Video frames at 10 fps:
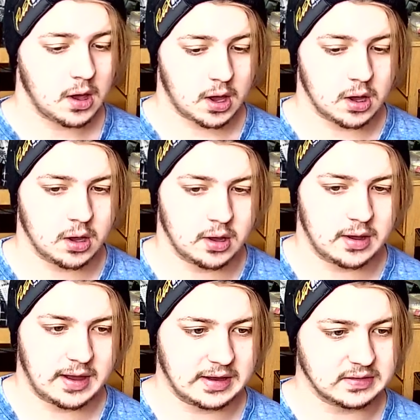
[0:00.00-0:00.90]
uh,
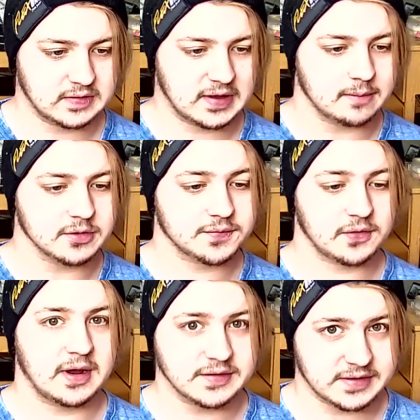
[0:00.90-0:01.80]
and established
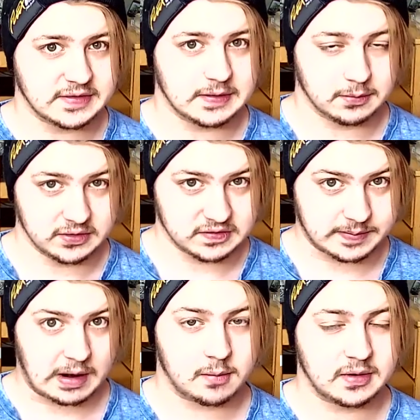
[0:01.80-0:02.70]
France as a religious
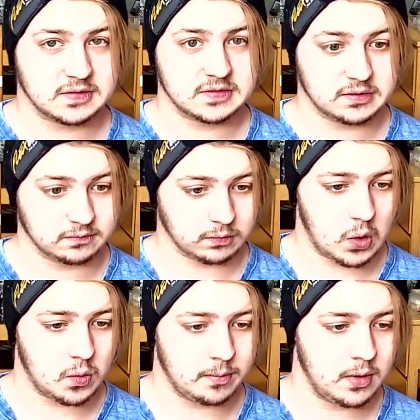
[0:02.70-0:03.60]
power base instead of
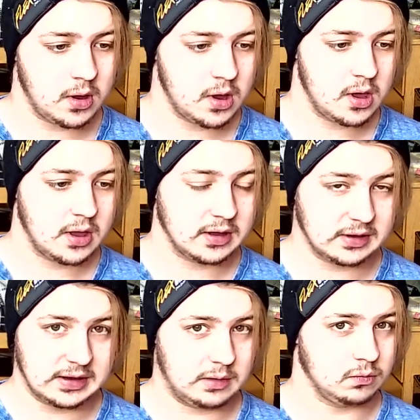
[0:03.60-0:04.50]
Rome,
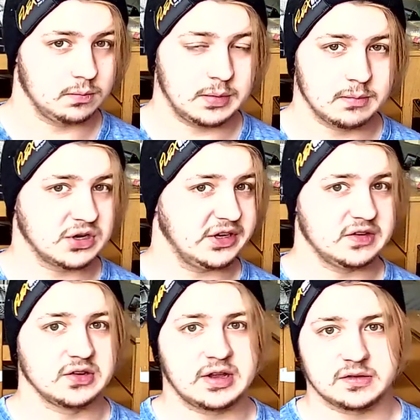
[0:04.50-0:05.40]
it would be much
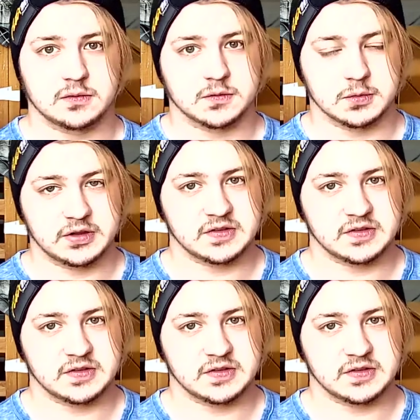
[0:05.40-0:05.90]
easier to get those religious